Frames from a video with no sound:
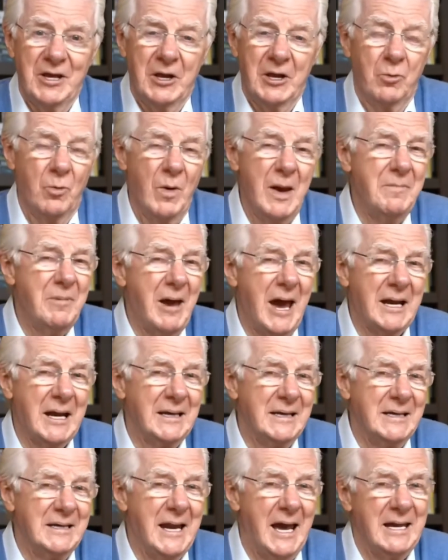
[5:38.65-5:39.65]
and way back
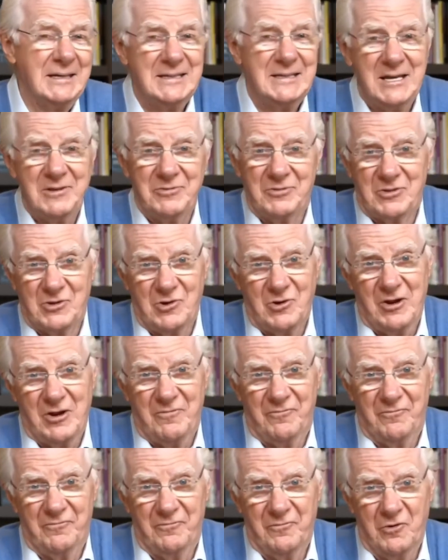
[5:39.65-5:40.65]
in
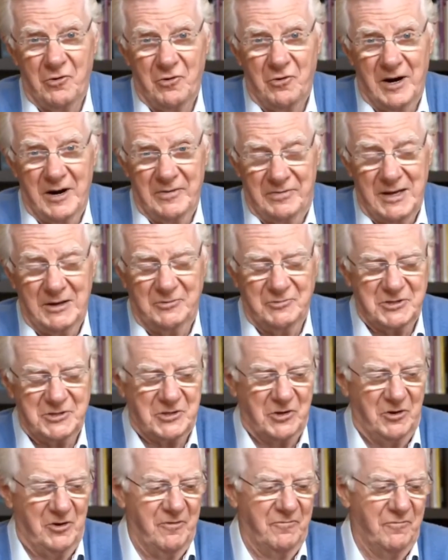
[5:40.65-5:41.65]
1934, I think it was
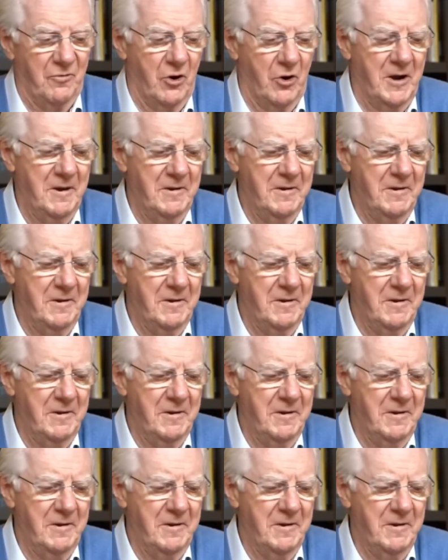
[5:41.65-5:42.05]
34,